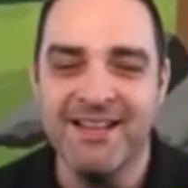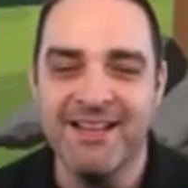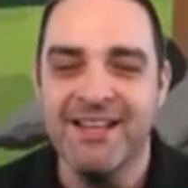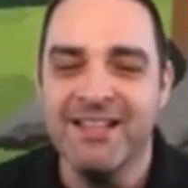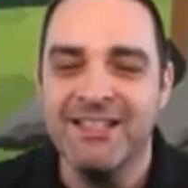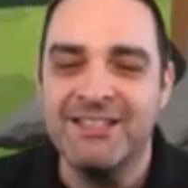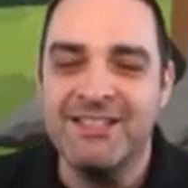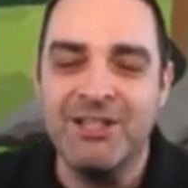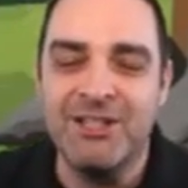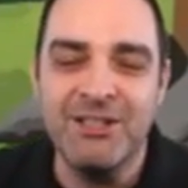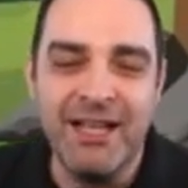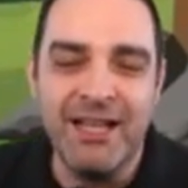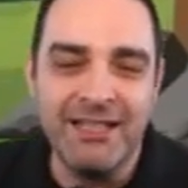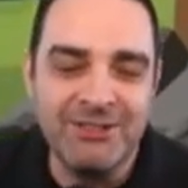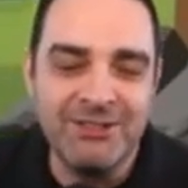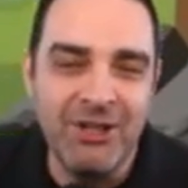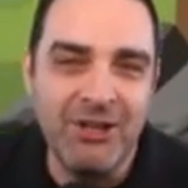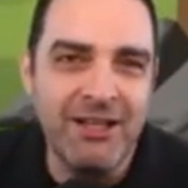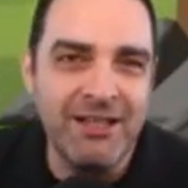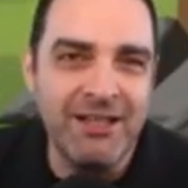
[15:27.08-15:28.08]
So let's
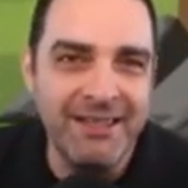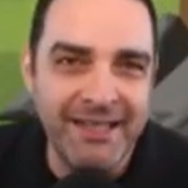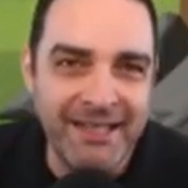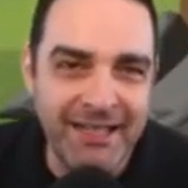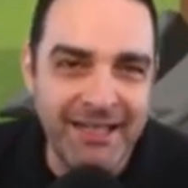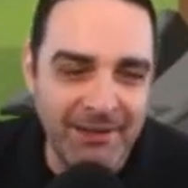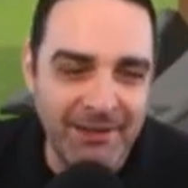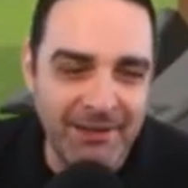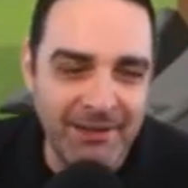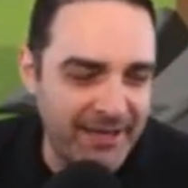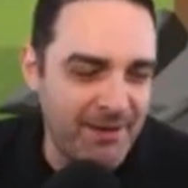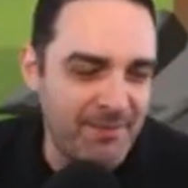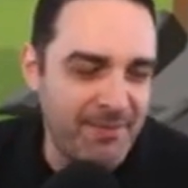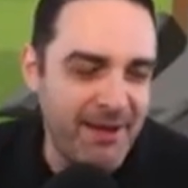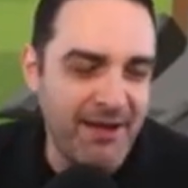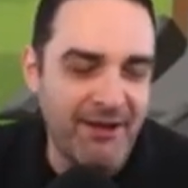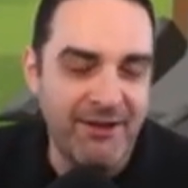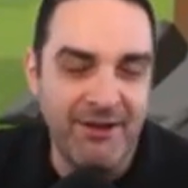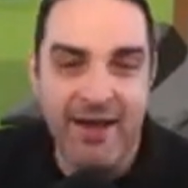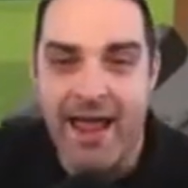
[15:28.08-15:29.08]
talk a little bit
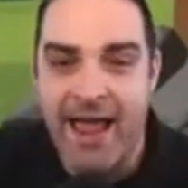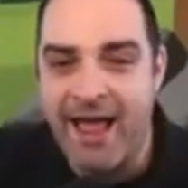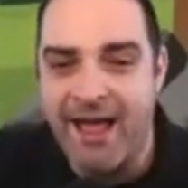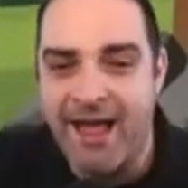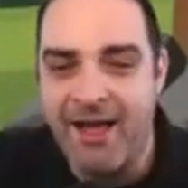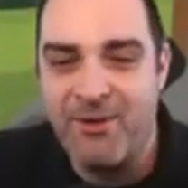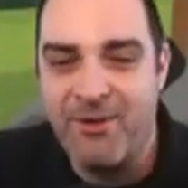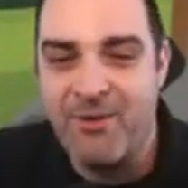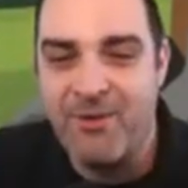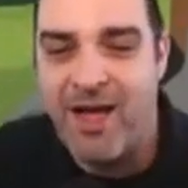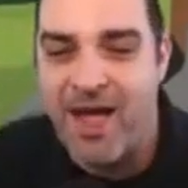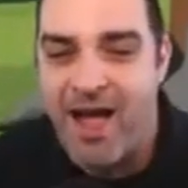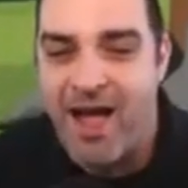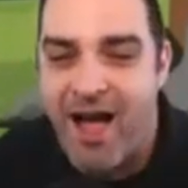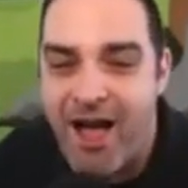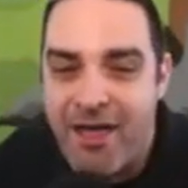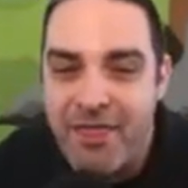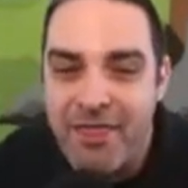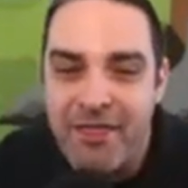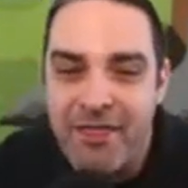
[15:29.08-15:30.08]
about how
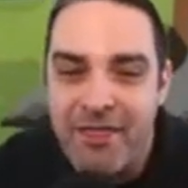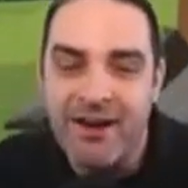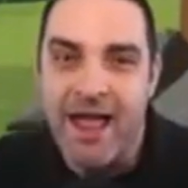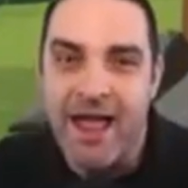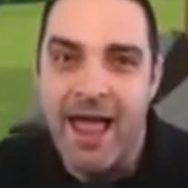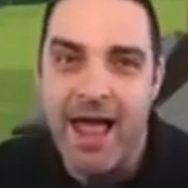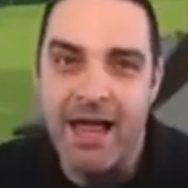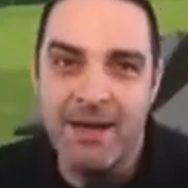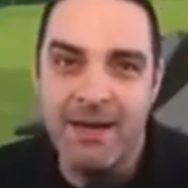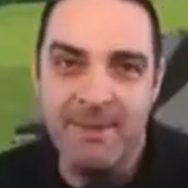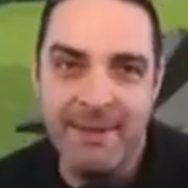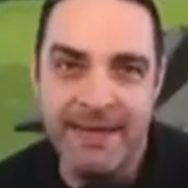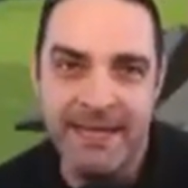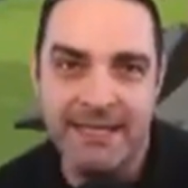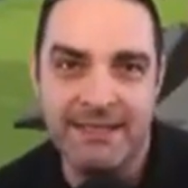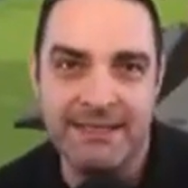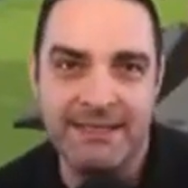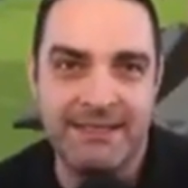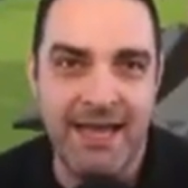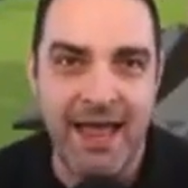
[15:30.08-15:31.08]
other
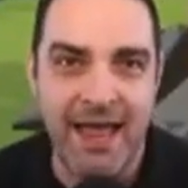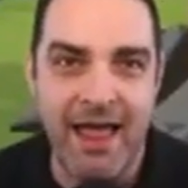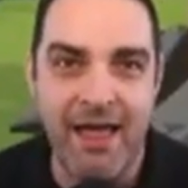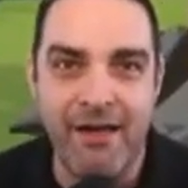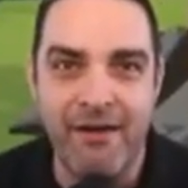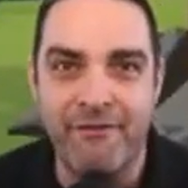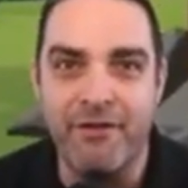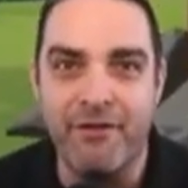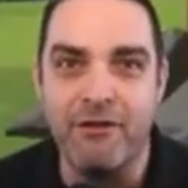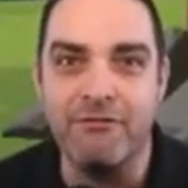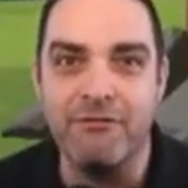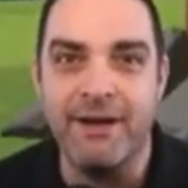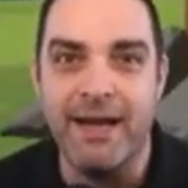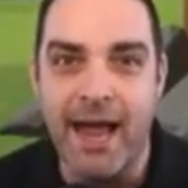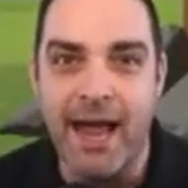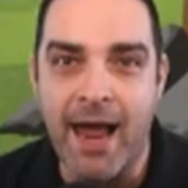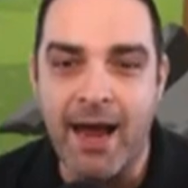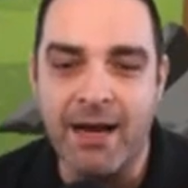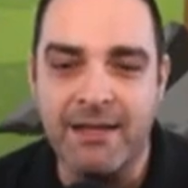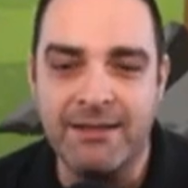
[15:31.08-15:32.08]
admins have
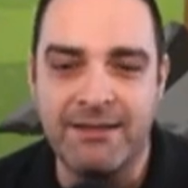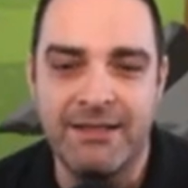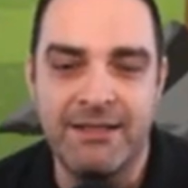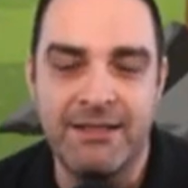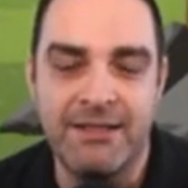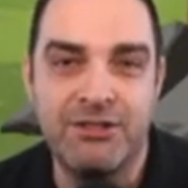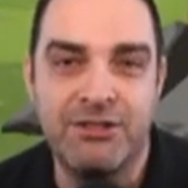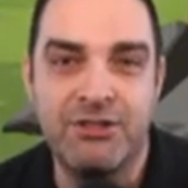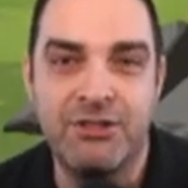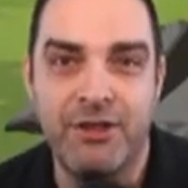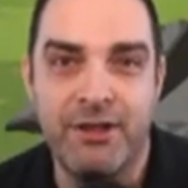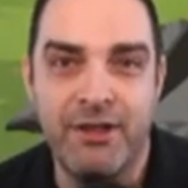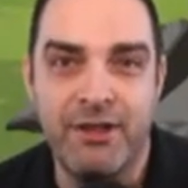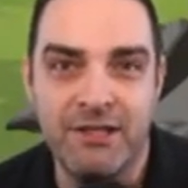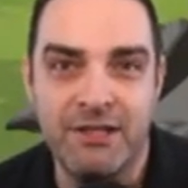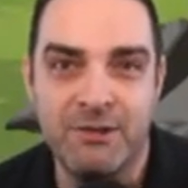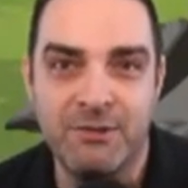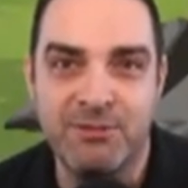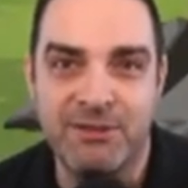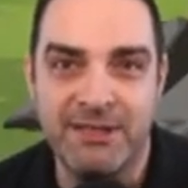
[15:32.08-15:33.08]
reacted to
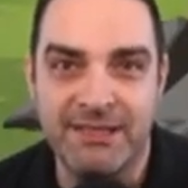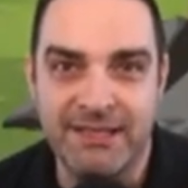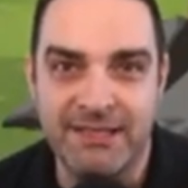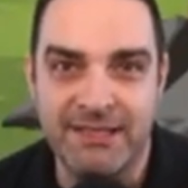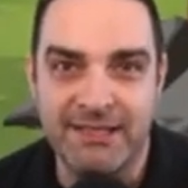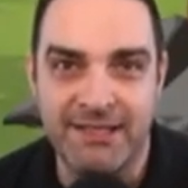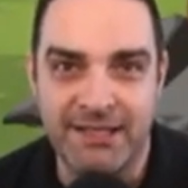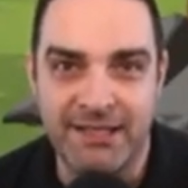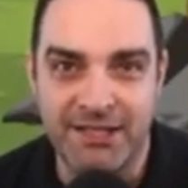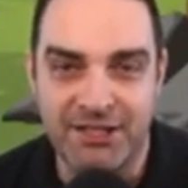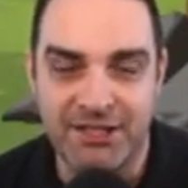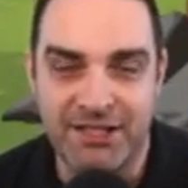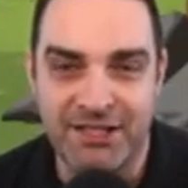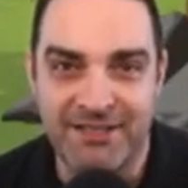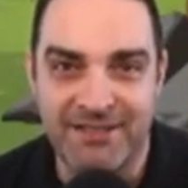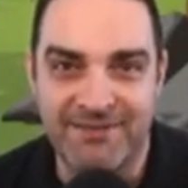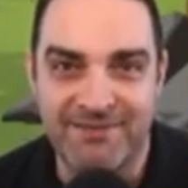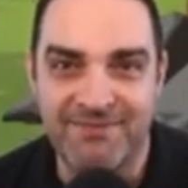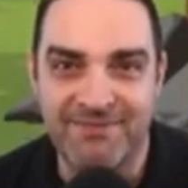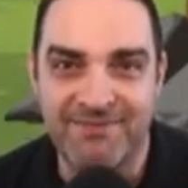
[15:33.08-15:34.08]
this
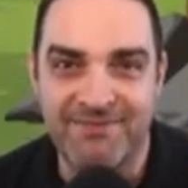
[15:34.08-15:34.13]
presentation.